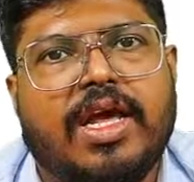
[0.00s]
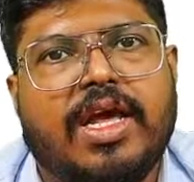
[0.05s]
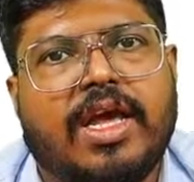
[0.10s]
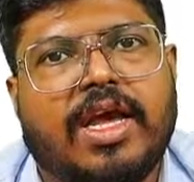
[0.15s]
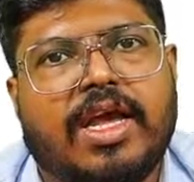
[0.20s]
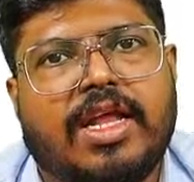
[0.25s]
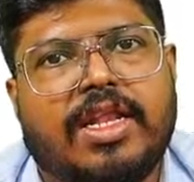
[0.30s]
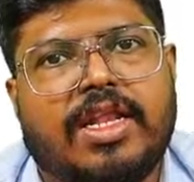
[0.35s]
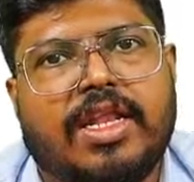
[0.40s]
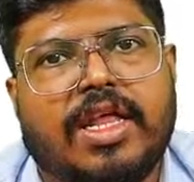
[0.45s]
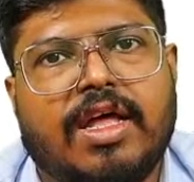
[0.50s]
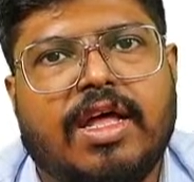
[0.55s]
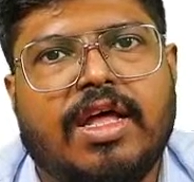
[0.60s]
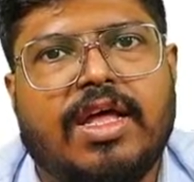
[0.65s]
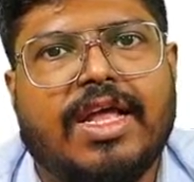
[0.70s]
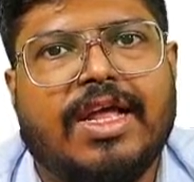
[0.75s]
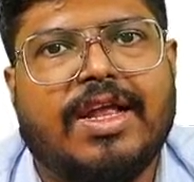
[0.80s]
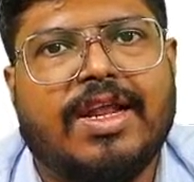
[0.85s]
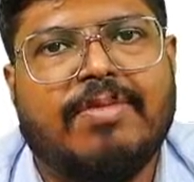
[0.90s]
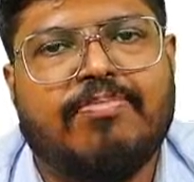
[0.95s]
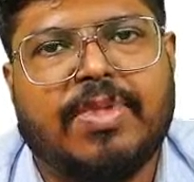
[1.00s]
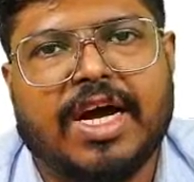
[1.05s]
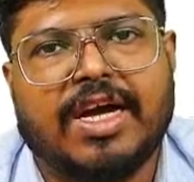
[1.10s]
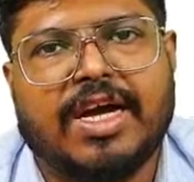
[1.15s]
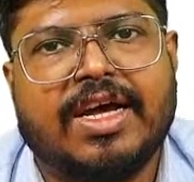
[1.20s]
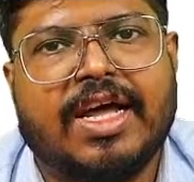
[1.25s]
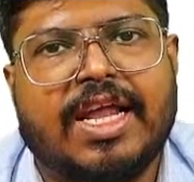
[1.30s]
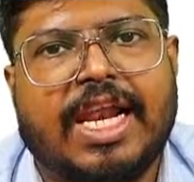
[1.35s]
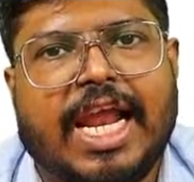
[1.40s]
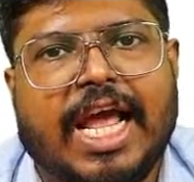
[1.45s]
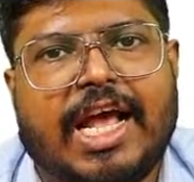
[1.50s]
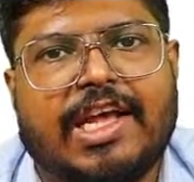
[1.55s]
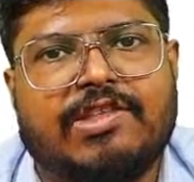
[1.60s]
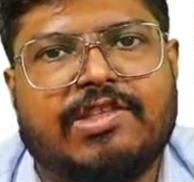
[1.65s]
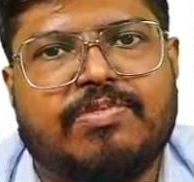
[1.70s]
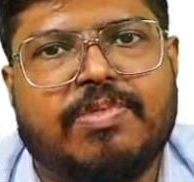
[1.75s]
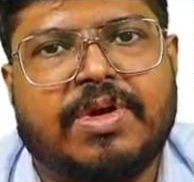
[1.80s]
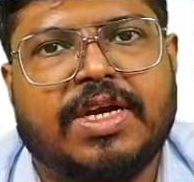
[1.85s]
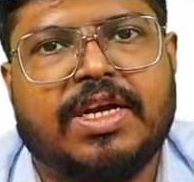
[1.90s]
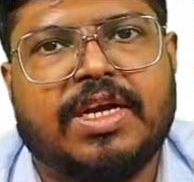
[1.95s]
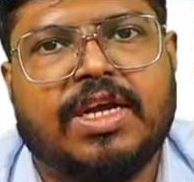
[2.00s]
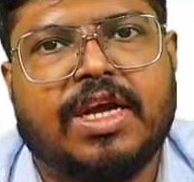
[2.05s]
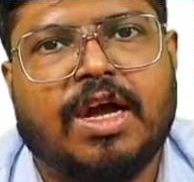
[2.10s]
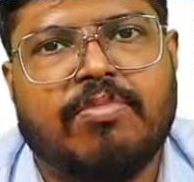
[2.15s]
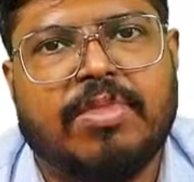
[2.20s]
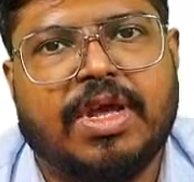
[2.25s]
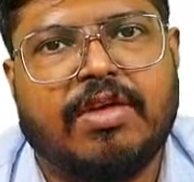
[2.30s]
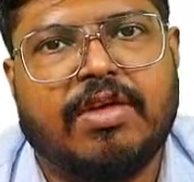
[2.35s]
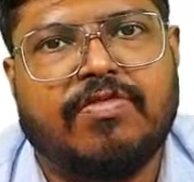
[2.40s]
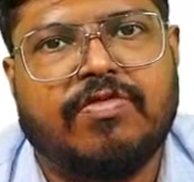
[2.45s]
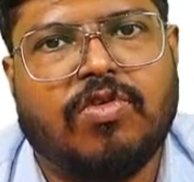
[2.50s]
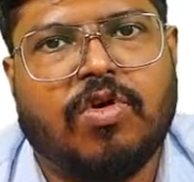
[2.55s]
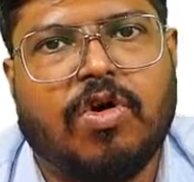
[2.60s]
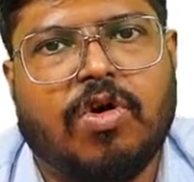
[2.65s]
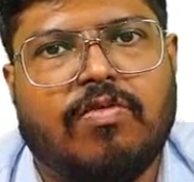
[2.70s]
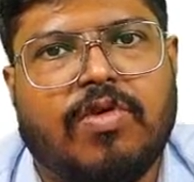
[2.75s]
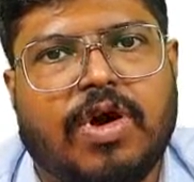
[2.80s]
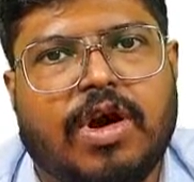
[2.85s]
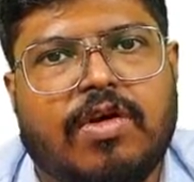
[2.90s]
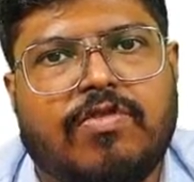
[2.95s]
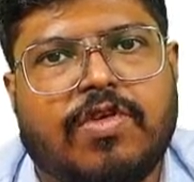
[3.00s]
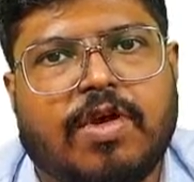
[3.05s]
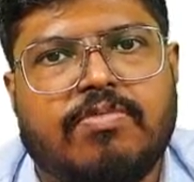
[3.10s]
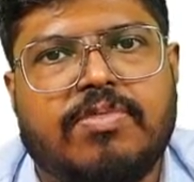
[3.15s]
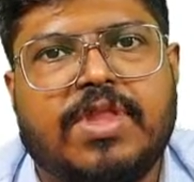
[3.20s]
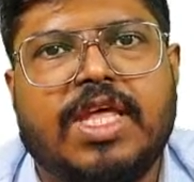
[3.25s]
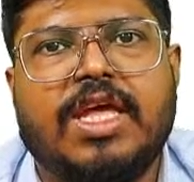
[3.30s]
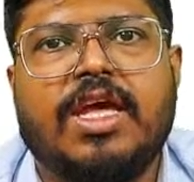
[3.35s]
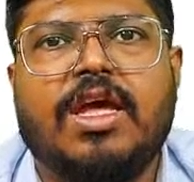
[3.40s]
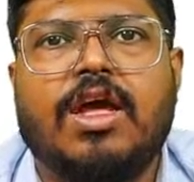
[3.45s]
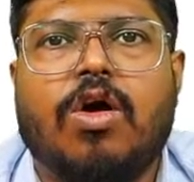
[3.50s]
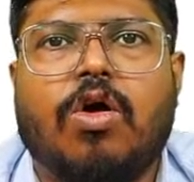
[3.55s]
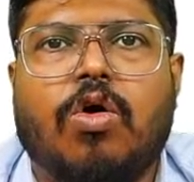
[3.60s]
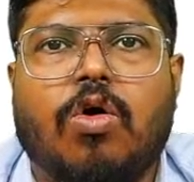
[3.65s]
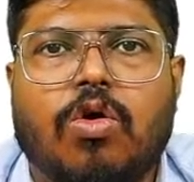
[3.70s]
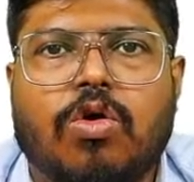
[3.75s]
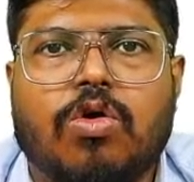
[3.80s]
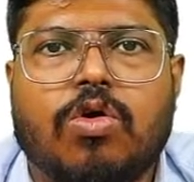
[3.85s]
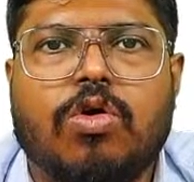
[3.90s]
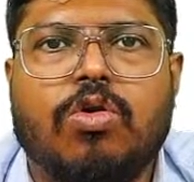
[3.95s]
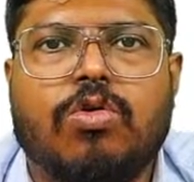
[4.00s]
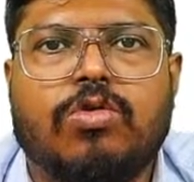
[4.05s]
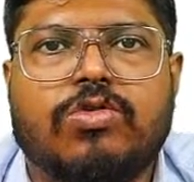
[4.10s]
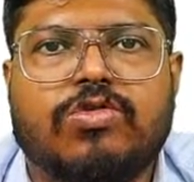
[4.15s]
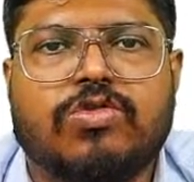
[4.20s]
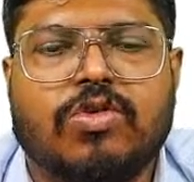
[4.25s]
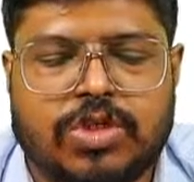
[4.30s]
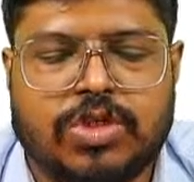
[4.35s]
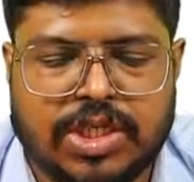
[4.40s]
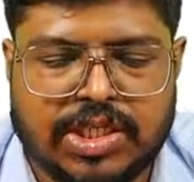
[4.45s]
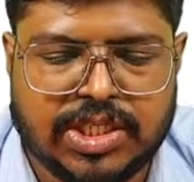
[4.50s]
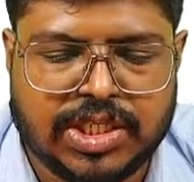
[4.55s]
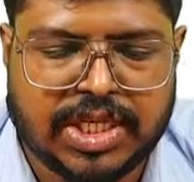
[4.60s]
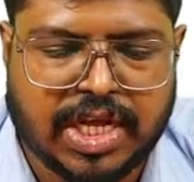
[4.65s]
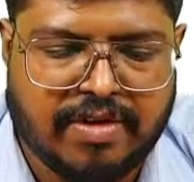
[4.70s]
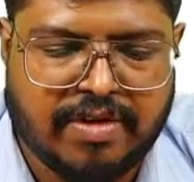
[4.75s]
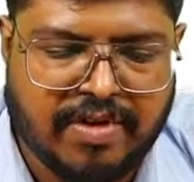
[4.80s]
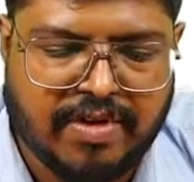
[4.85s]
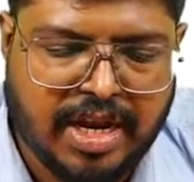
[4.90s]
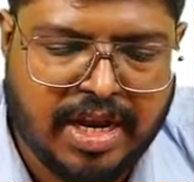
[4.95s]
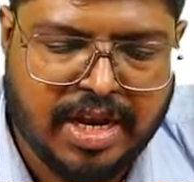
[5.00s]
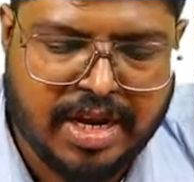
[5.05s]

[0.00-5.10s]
in the buccal aspect coming forward from the occlusogingival